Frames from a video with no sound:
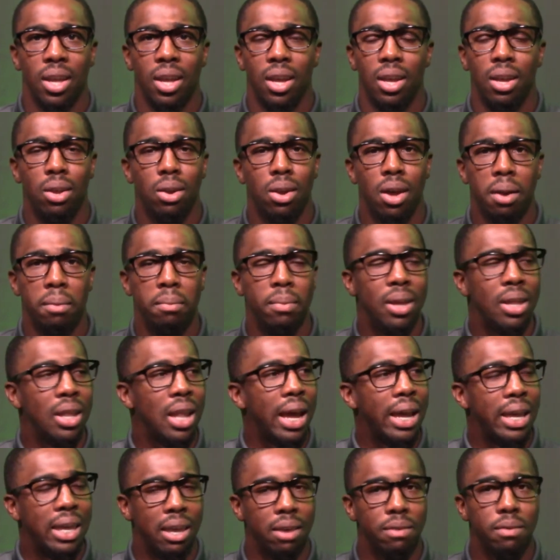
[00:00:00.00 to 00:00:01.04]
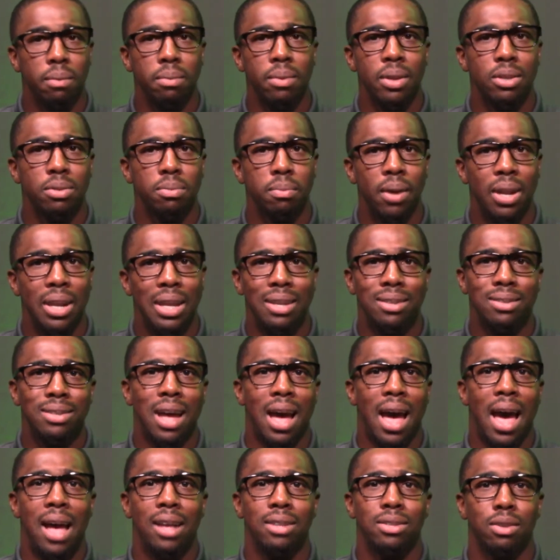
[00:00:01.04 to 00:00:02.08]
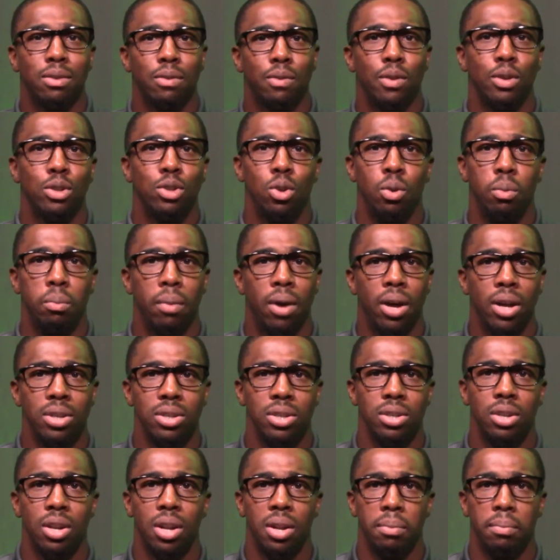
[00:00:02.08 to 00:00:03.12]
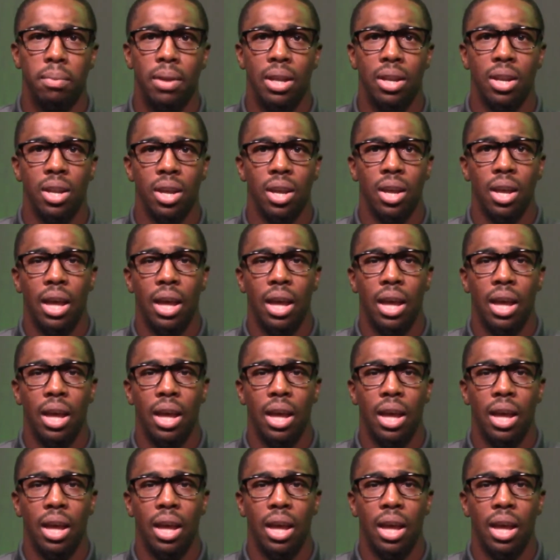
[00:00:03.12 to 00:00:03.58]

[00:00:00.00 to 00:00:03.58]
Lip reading: You know what I mean? Like, give him this money. He's not asking for too much. You know what I mean?